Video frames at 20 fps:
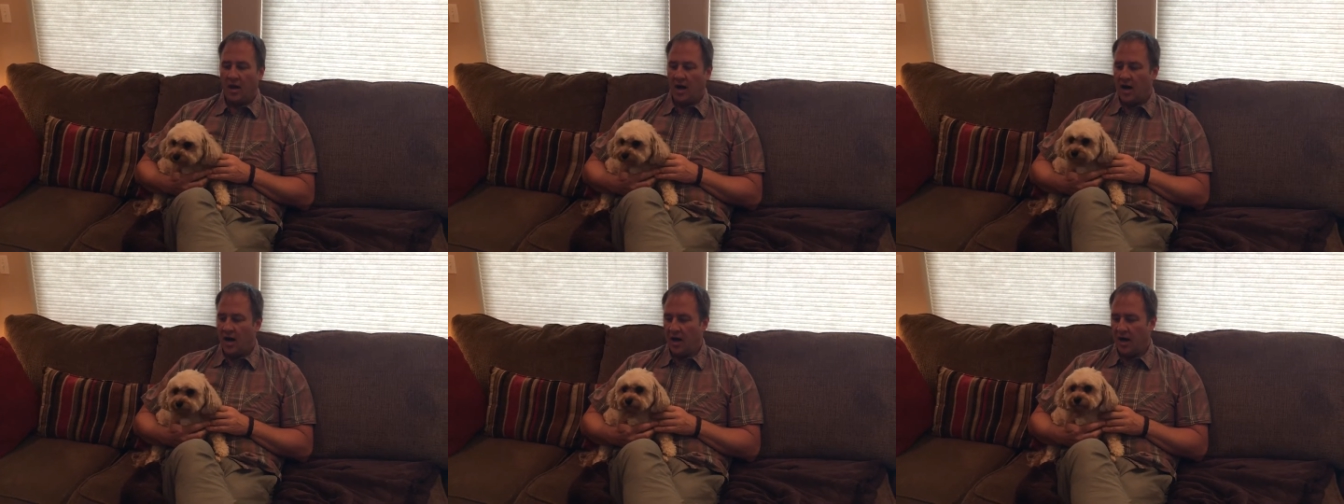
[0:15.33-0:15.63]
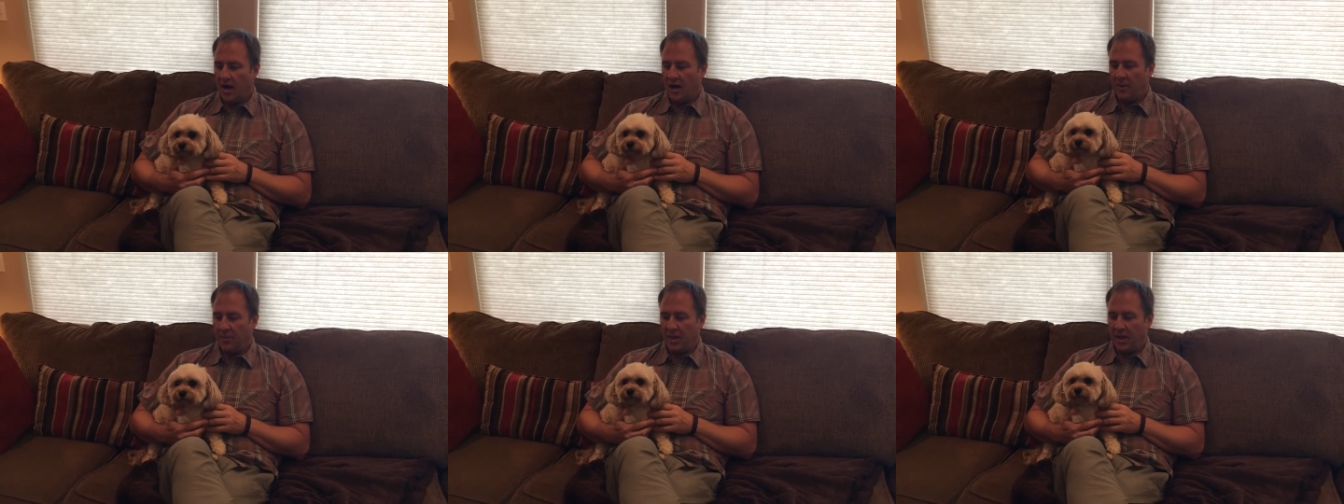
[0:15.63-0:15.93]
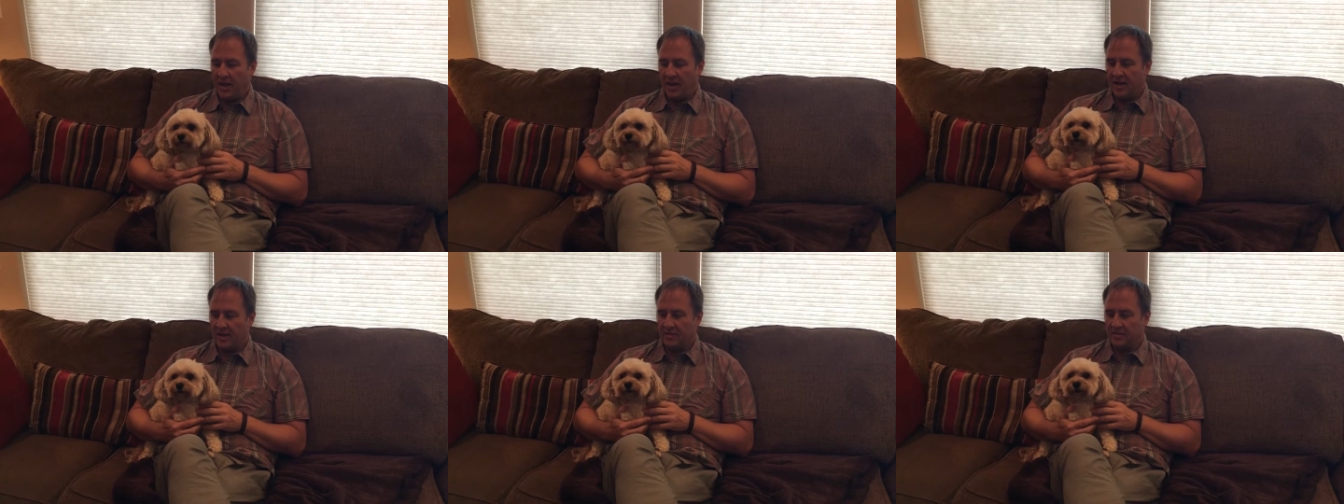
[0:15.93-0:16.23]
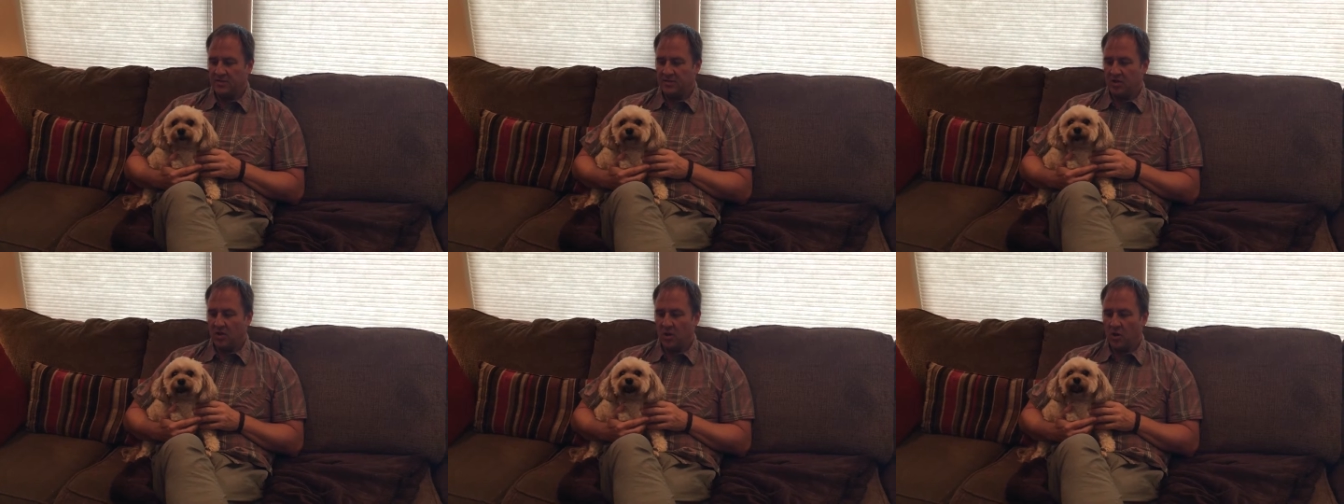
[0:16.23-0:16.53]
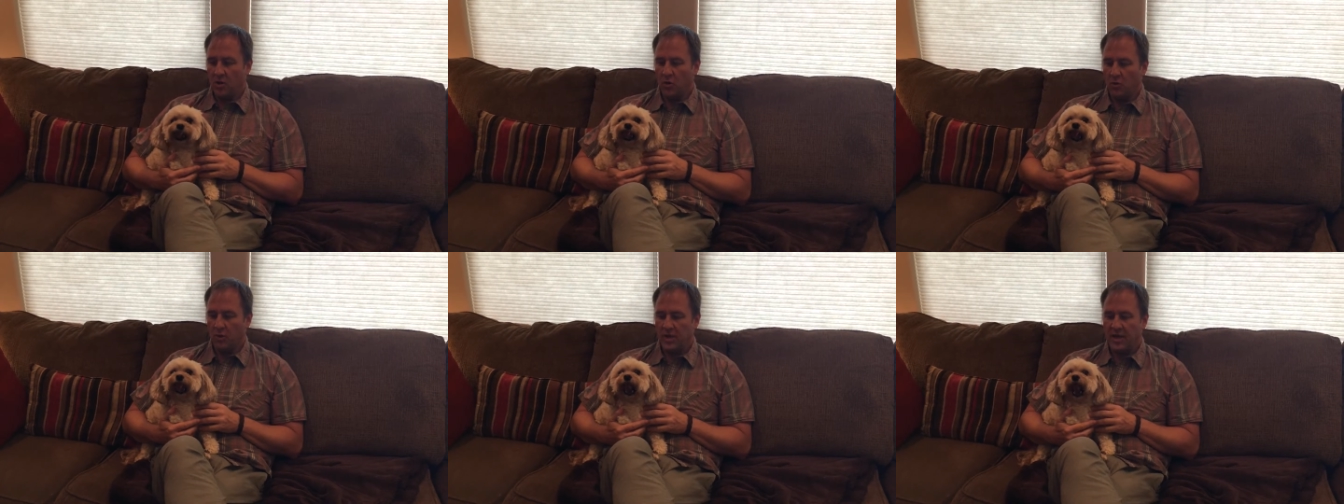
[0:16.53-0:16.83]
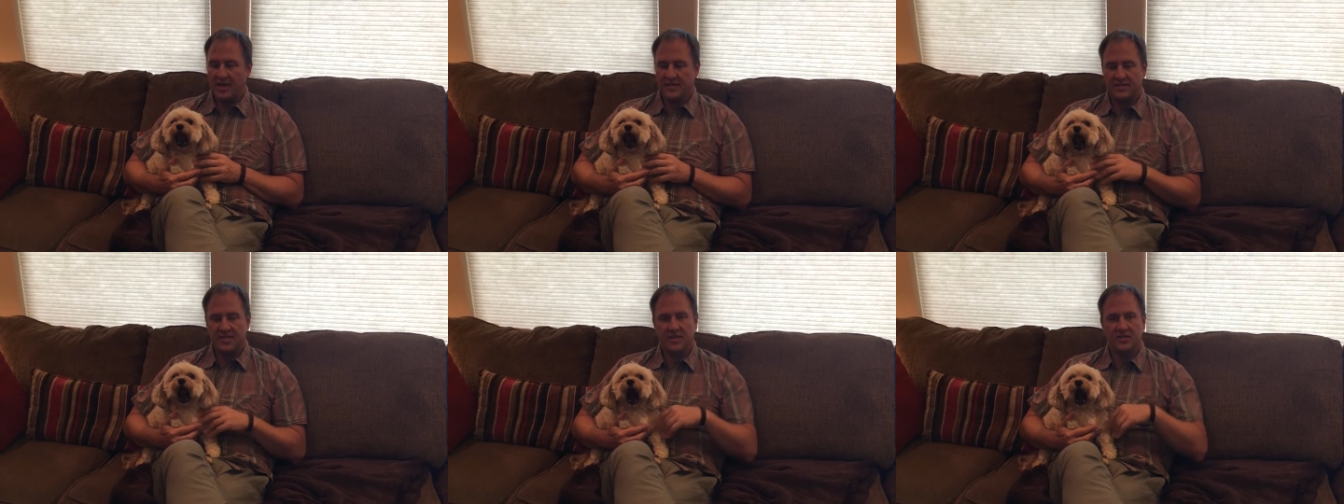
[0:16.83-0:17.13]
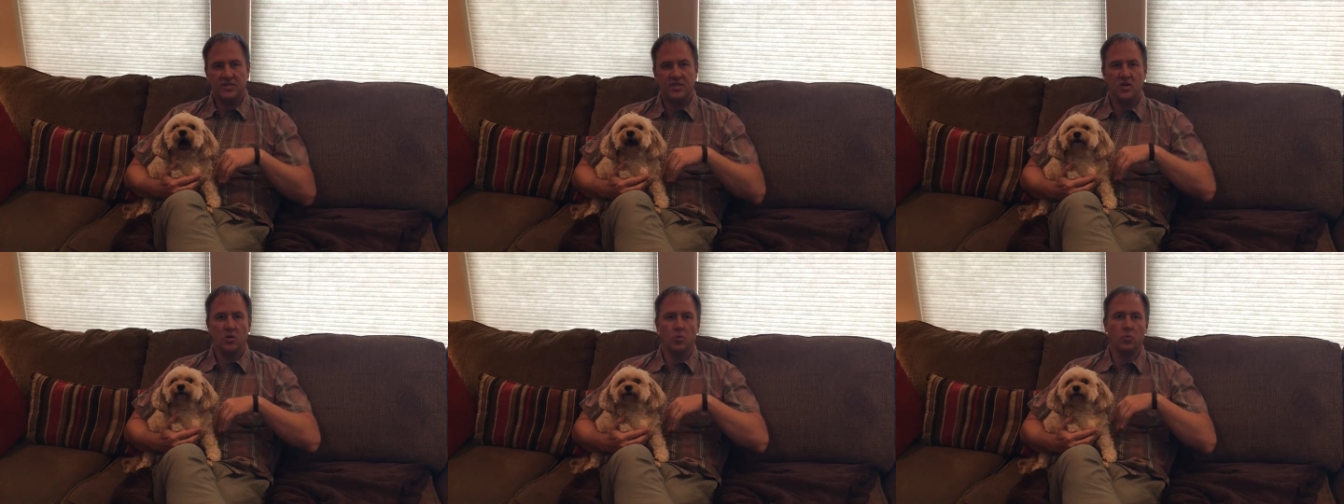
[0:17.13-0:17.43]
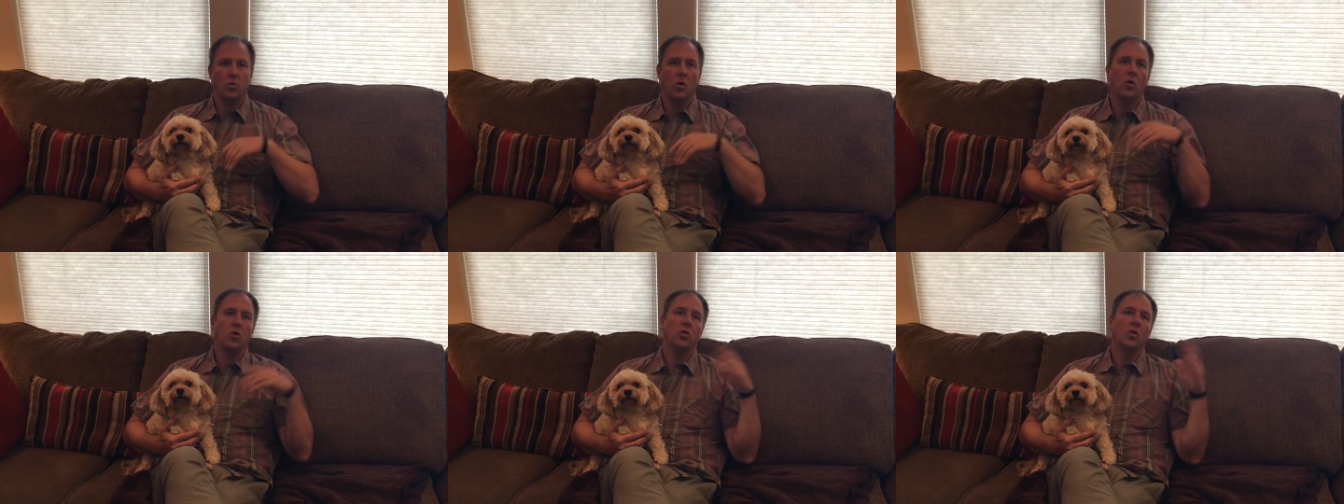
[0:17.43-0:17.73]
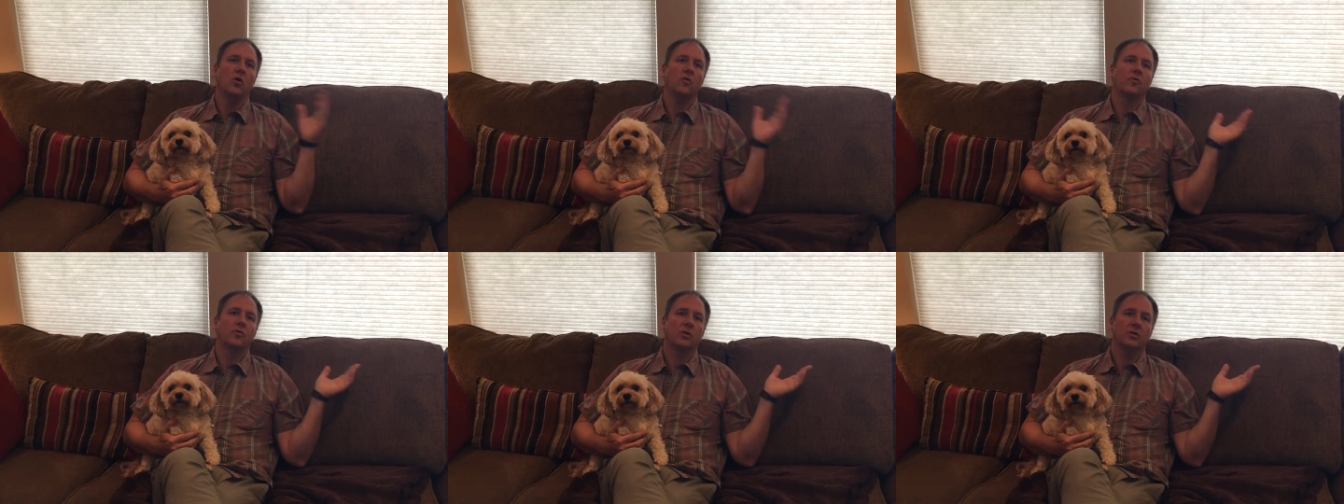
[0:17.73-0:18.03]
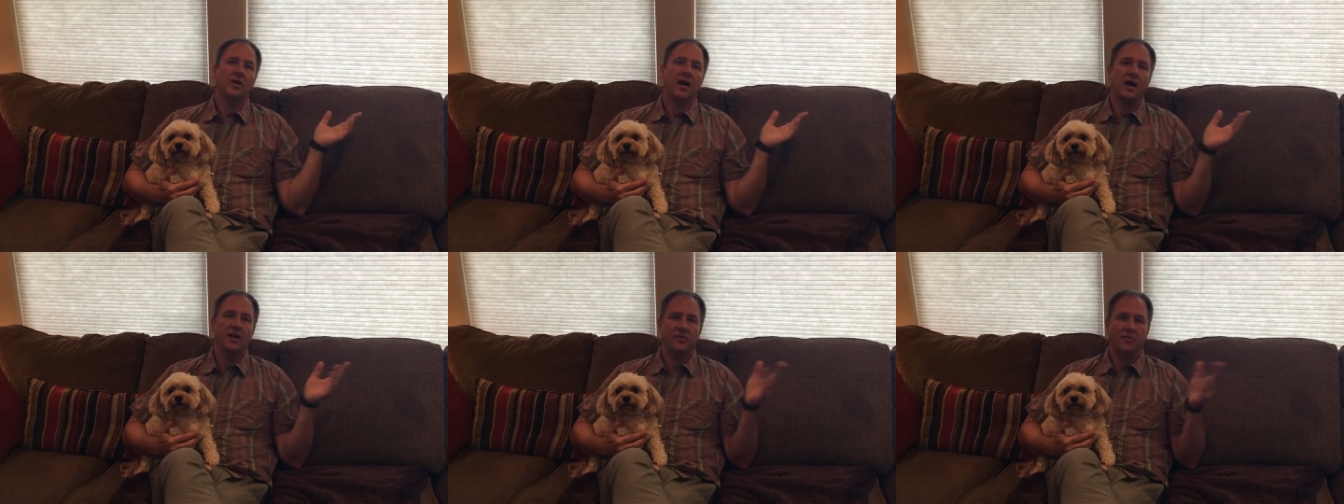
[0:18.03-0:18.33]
um, and so he has a tendency to roll over a lot.